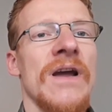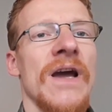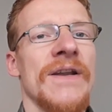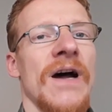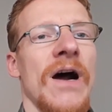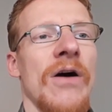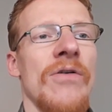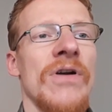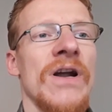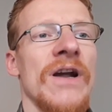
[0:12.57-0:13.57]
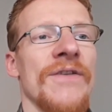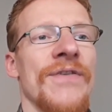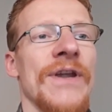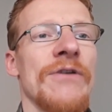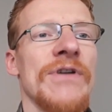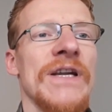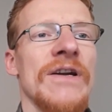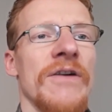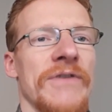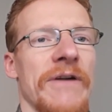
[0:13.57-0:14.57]
and how a
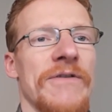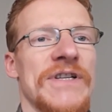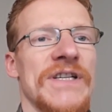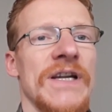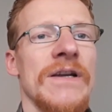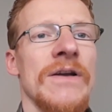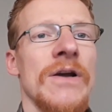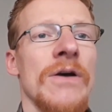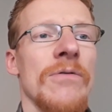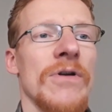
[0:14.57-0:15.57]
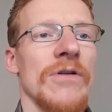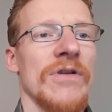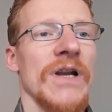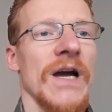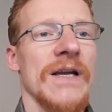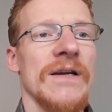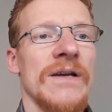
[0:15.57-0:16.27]
theory of everything would look like.